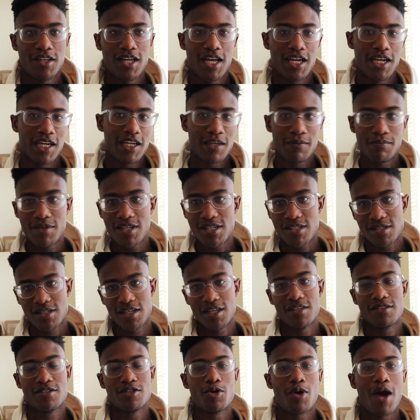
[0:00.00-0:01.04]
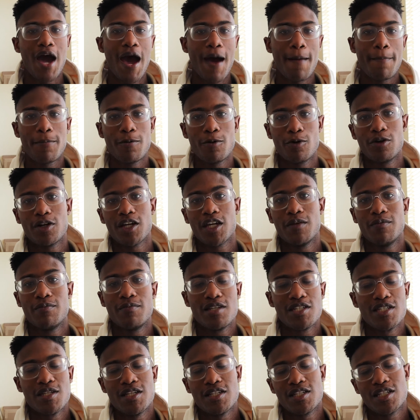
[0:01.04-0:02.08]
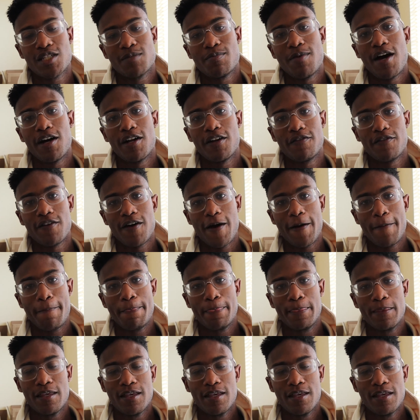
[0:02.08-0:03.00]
that it can be sent to Apple and can be sent to Spotify,